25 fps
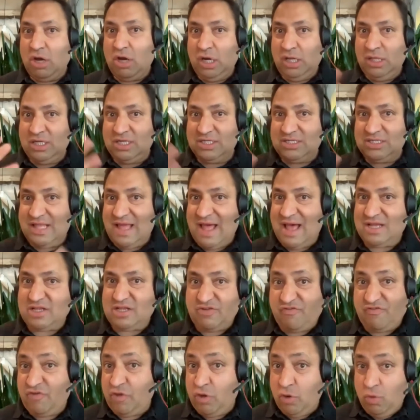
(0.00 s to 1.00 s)
in this
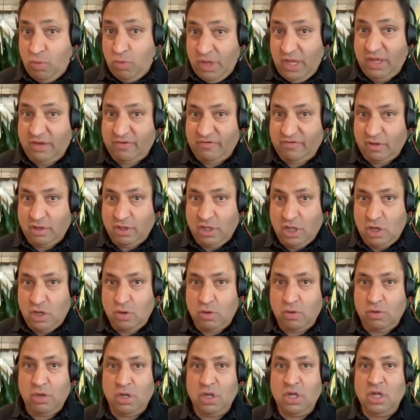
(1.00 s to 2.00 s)
last few weeks
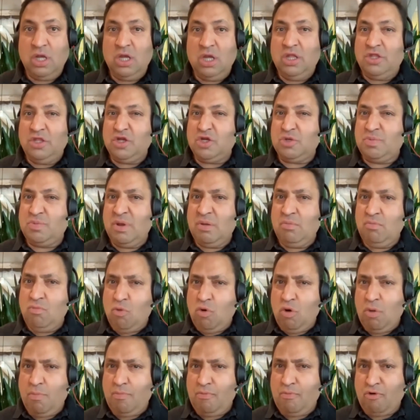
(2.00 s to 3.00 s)
alone, there's been
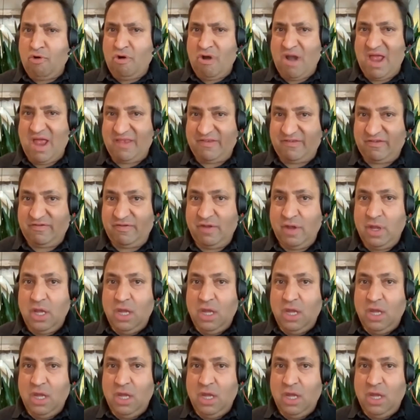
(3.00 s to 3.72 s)
more press